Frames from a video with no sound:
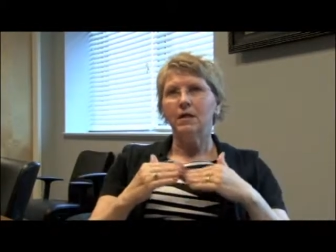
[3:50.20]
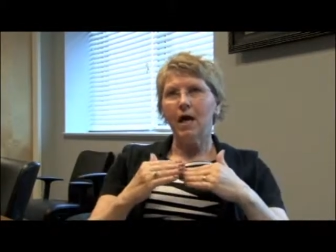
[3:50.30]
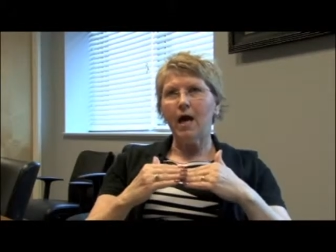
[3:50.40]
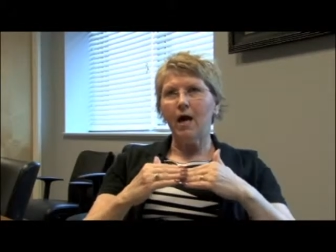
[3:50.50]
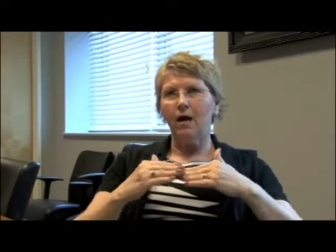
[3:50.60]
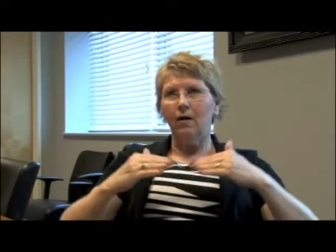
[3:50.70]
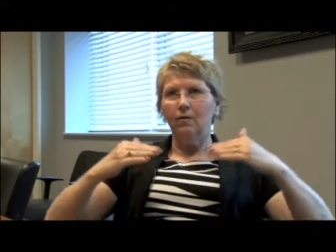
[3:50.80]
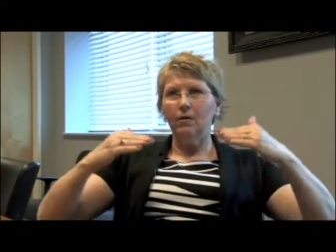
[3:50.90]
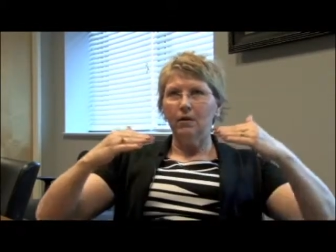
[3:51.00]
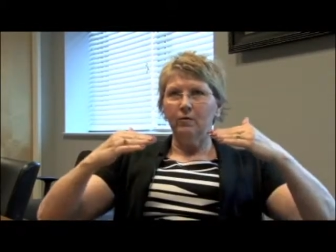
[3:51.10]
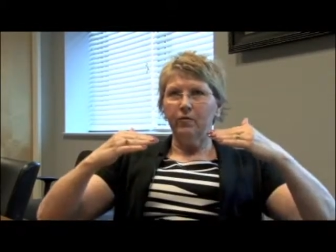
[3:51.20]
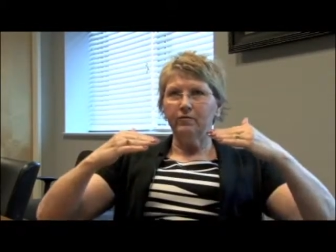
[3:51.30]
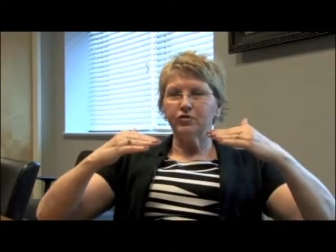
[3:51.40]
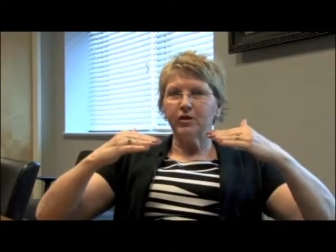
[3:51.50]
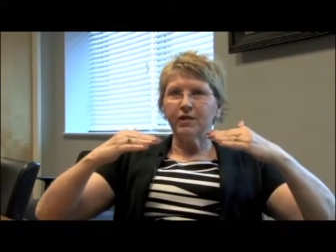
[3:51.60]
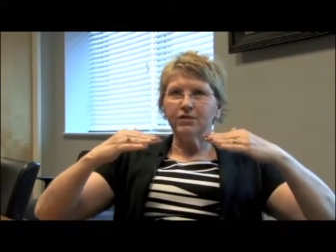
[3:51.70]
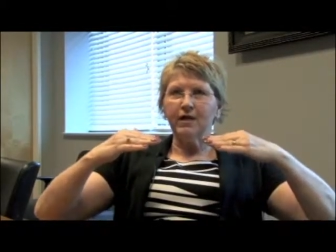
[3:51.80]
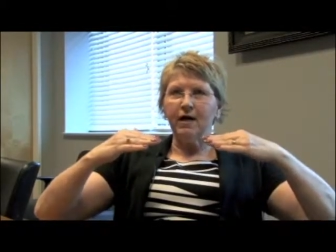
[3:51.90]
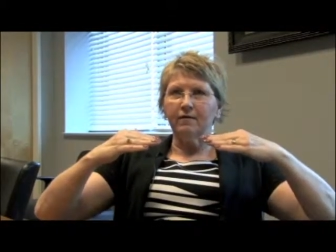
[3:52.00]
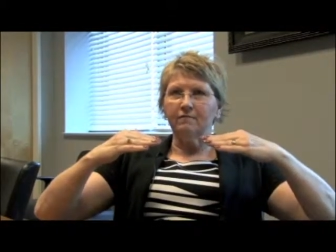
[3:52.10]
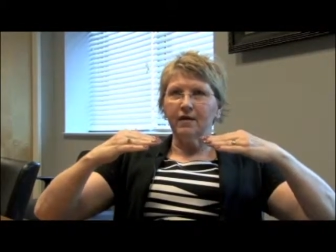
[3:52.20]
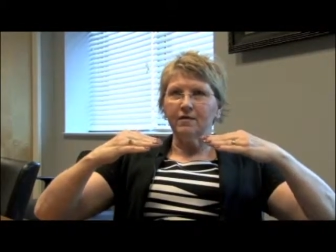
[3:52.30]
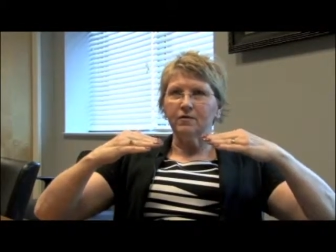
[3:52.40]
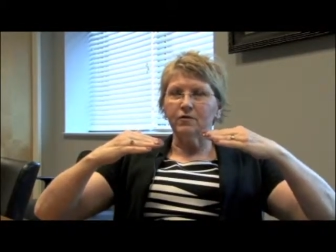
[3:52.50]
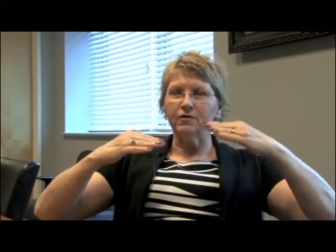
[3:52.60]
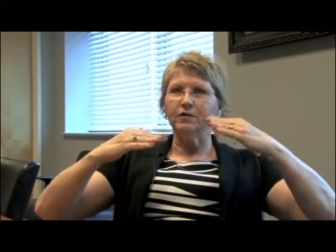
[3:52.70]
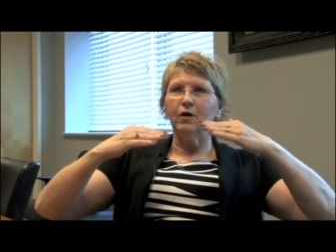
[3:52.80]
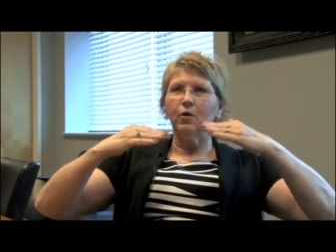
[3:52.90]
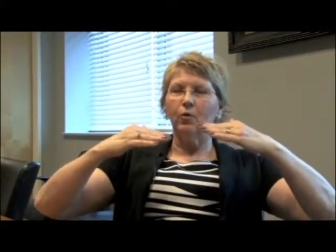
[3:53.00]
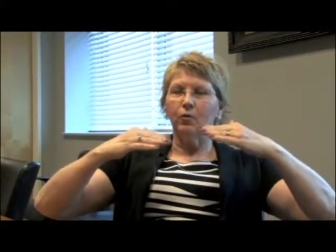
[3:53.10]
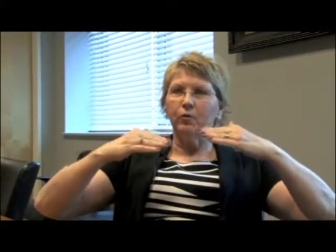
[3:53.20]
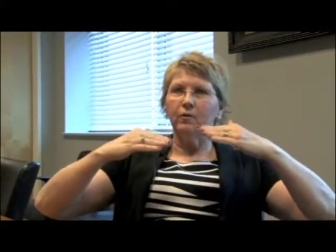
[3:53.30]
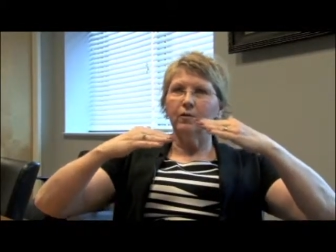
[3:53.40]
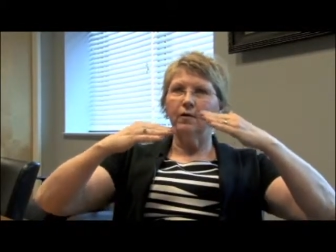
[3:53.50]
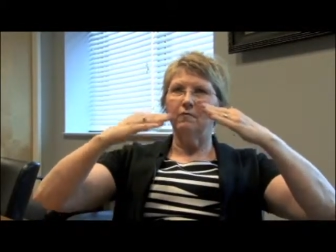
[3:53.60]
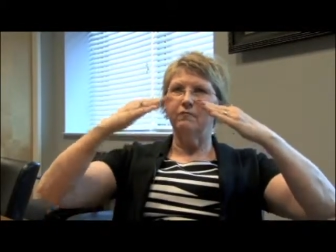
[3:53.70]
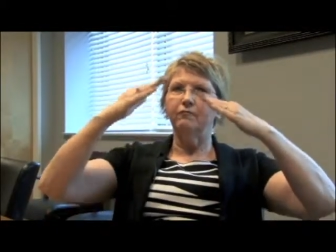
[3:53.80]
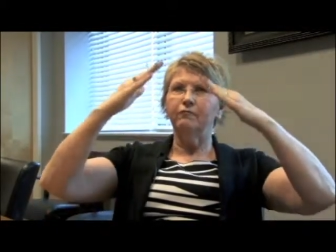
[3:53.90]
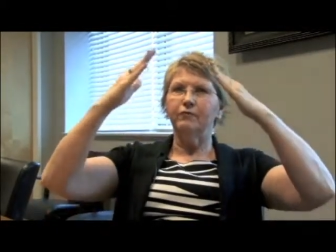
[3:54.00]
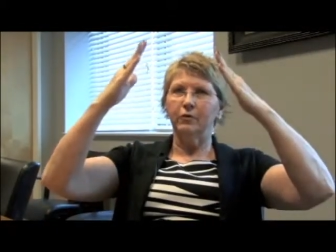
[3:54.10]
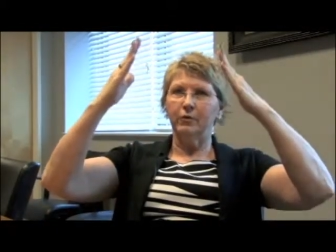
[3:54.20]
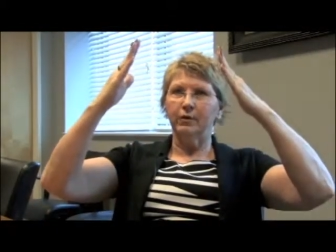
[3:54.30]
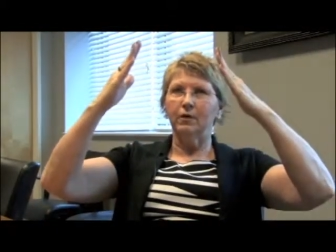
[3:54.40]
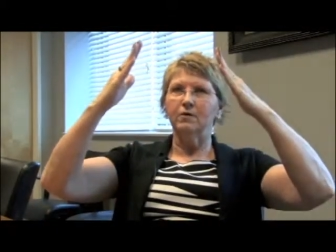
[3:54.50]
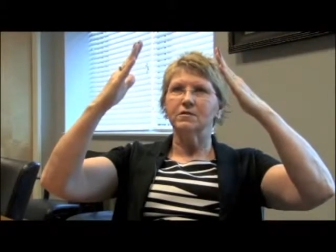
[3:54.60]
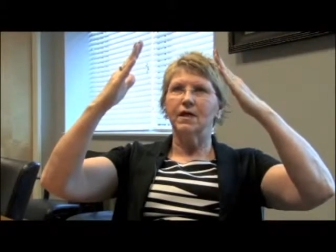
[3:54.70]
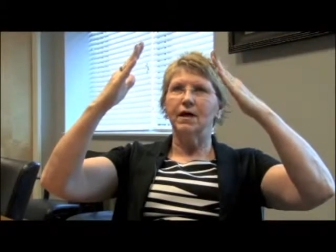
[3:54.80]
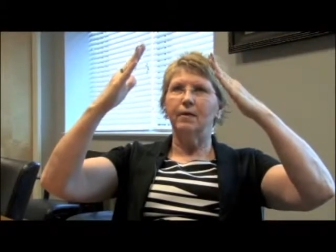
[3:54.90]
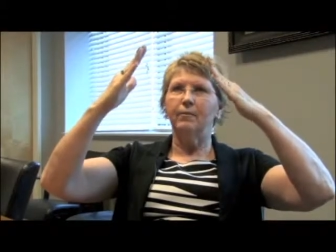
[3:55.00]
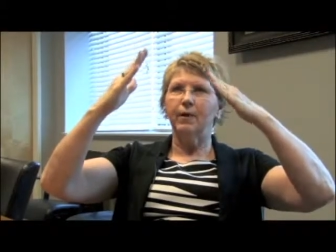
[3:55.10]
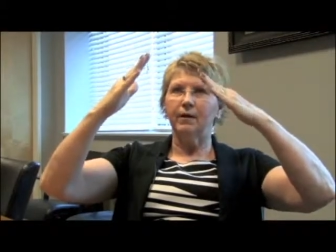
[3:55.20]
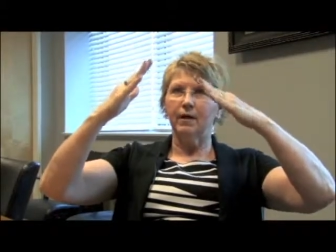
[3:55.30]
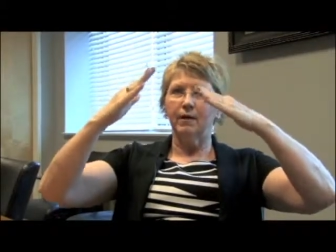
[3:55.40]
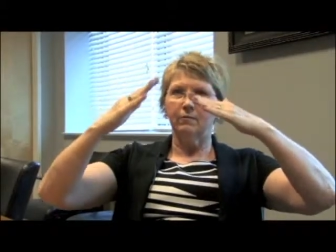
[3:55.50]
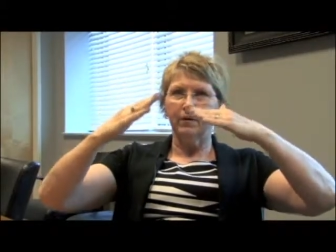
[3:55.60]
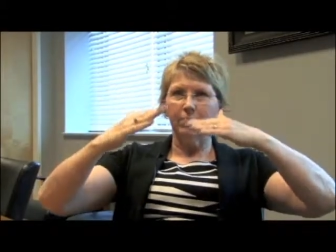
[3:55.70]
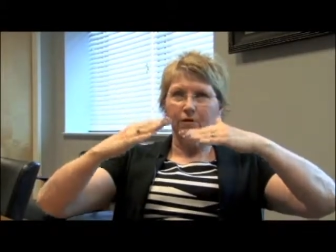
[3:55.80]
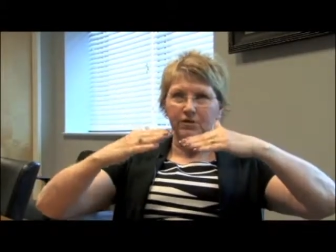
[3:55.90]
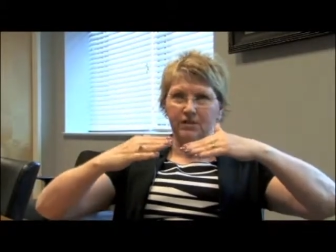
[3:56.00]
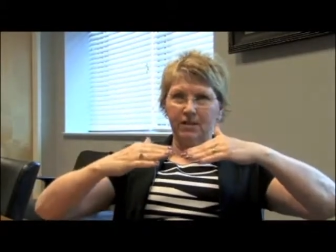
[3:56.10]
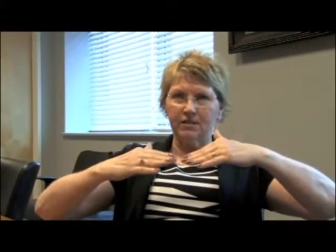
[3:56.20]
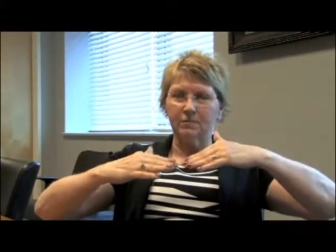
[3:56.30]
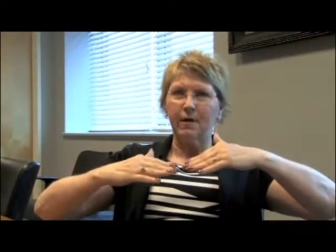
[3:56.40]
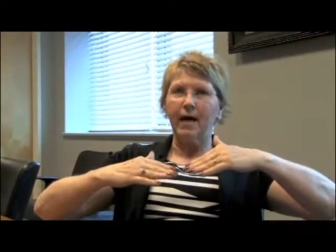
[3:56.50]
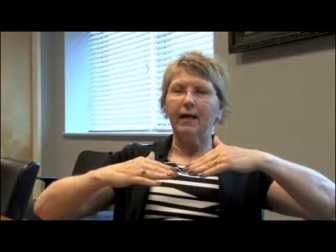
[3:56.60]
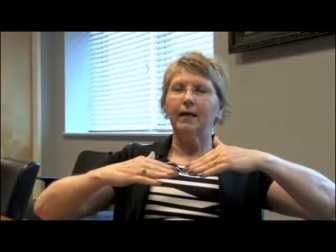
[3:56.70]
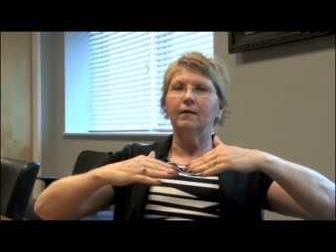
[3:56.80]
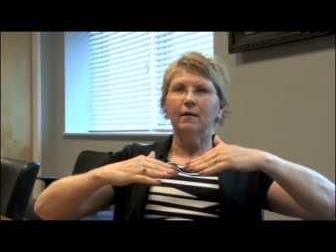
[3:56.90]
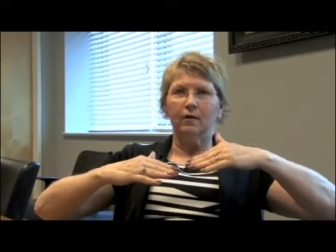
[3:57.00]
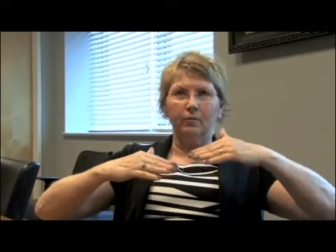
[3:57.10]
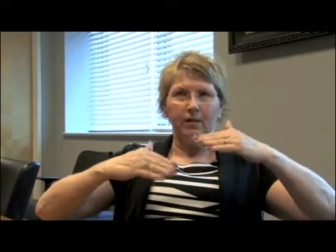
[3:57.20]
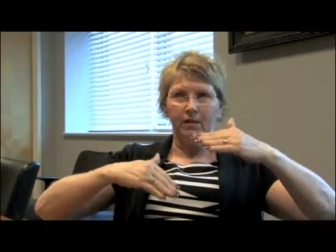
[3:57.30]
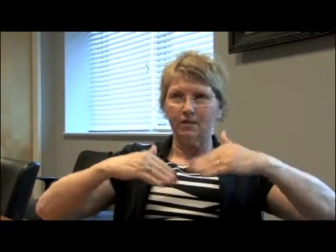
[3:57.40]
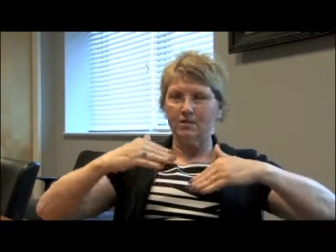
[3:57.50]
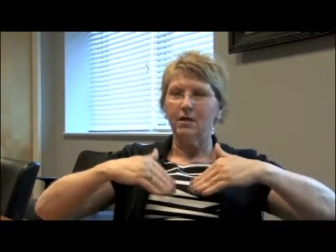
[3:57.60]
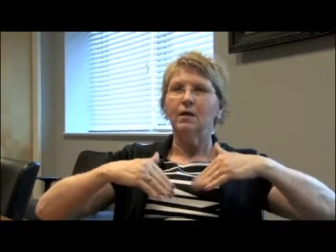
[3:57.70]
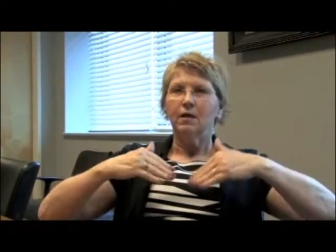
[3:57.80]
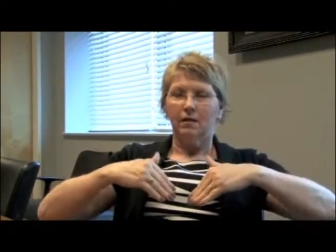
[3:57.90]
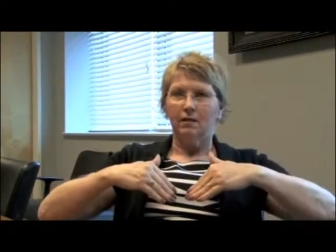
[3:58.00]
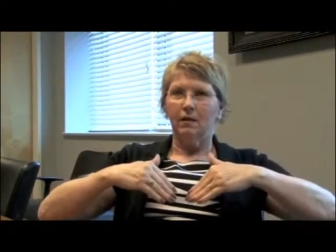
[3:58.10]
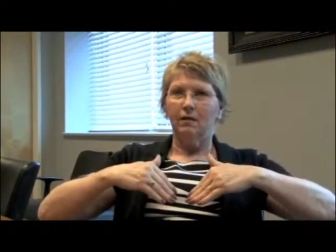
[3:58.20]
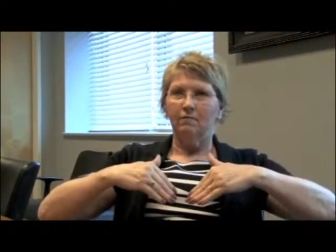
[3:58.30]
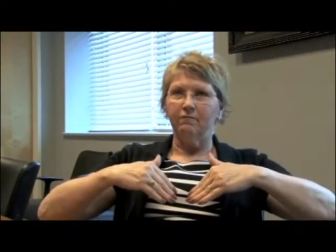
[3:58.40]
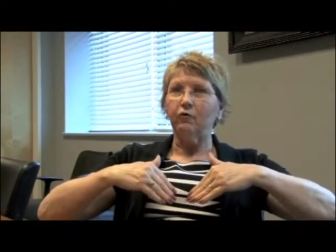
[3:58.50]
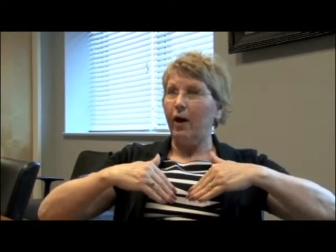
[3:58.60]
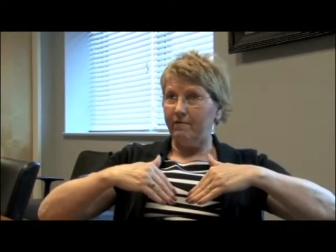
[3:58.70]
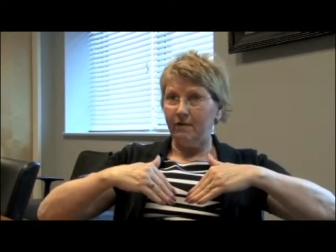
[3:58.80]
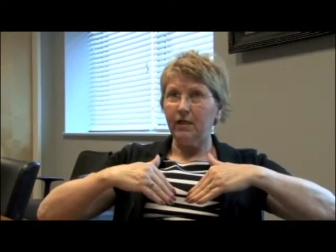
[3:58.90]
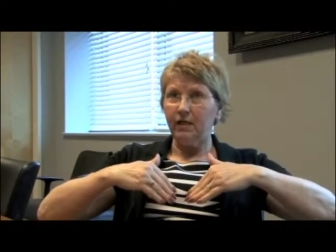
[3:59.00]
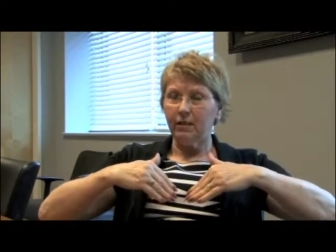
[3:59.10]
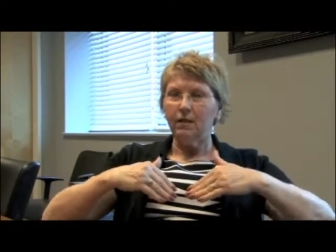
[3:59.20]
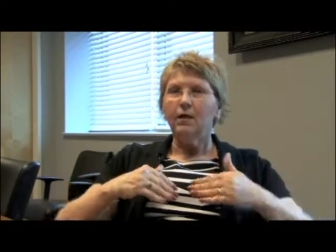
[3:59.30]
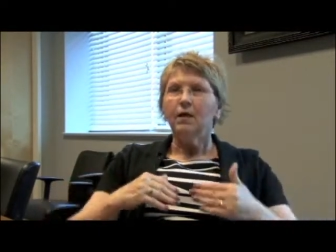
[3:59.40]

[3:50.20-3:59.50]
Now we've stretched out the vessels so the fluid goes up and kind of regurgitates back in there because of gravity.